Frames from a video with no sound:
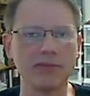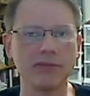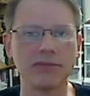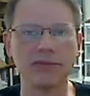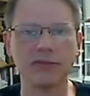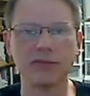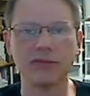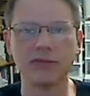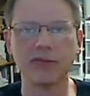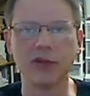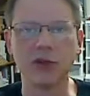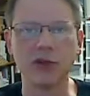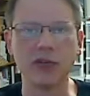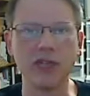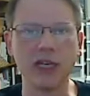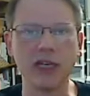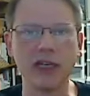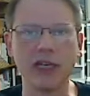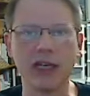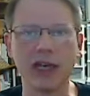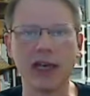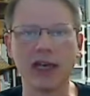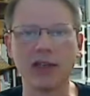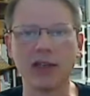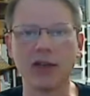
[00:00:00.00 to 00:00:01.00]
rotate
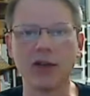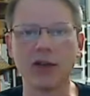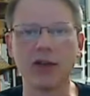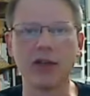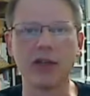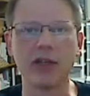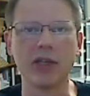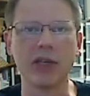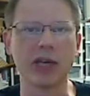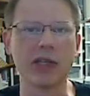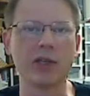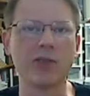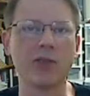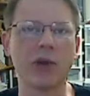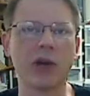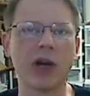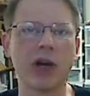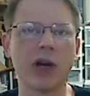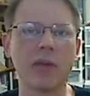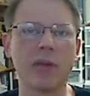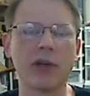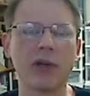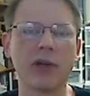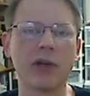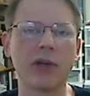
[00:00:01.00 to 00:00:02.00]
again to go to the next
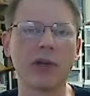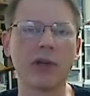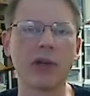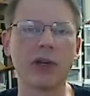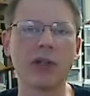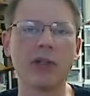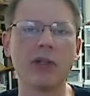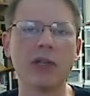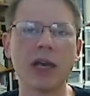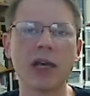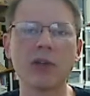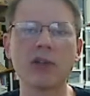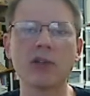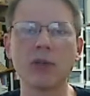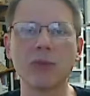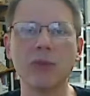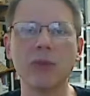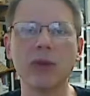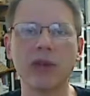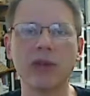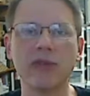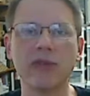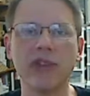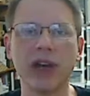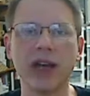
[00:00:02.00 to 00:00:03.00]
parameter. It's actually
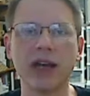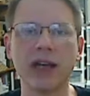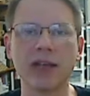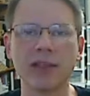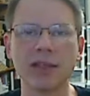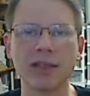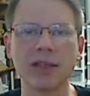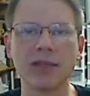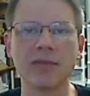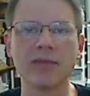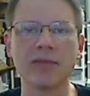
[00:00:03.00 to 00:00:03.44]
pretty fast.